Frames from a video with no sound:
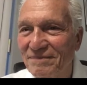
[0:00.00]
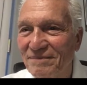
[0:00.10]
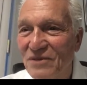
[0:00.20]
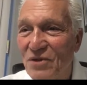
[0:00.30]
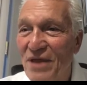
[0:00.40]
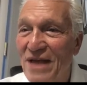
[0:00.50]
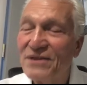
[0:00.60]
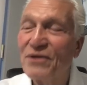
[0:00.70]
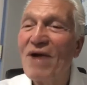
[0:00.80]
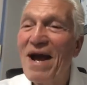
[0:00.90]
so that's
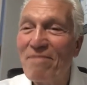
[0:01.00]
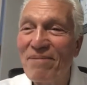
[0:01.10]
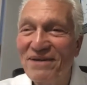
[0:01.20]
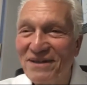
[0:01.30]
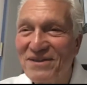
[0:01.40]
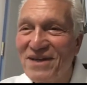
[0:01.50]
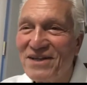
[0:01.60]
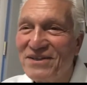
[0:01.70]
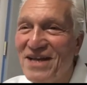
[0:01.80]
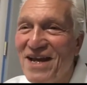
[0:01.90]
a wrap, as they
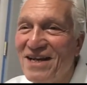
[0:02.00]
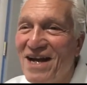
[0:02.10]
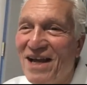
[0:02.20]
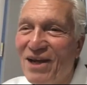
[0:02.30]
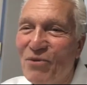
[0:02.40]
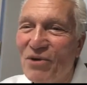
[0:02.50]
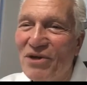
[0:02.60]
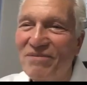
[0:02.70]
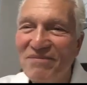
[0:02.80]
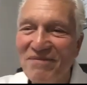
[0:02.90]
say in Hollywood.
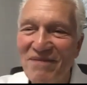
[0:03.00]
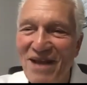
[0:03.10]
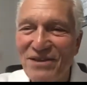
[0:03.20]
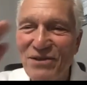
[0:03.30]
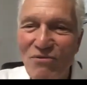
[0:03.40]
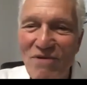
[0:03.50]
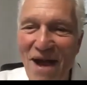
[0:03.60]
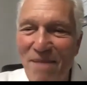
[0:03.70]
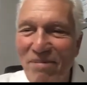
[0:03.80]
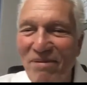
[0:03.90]
That's a wrap.